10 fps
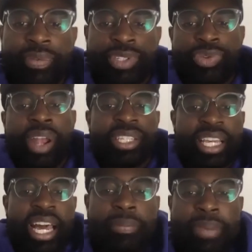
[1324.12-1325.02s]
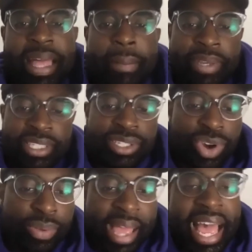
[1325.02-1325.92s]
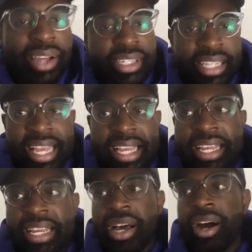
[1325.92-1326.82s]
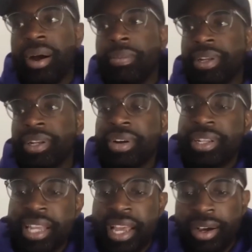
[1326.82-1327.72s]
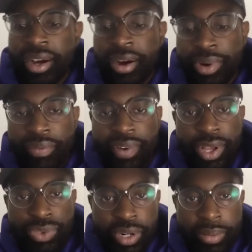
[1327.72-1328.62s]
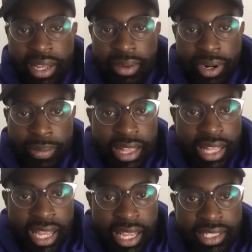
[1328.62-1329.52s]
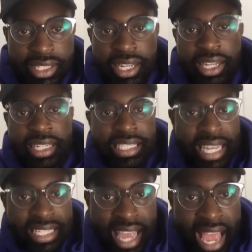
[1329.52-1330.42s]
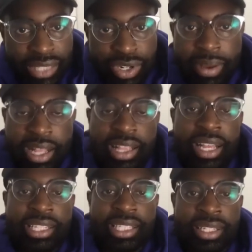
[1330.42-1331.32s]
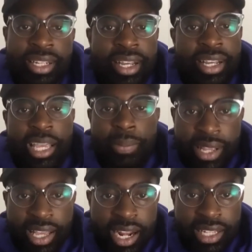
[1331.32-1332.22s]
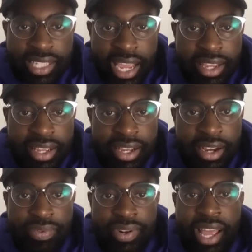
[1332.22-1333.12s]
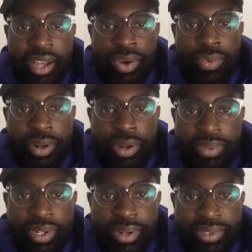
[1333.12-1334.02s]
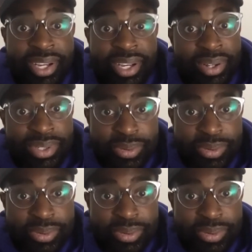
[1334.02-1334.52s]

created to kind of be that business arm that houses that. Carvello is one of my clients. DJ Tag's one of my clients, and keeping it kind of tight for now. I don't want to take on too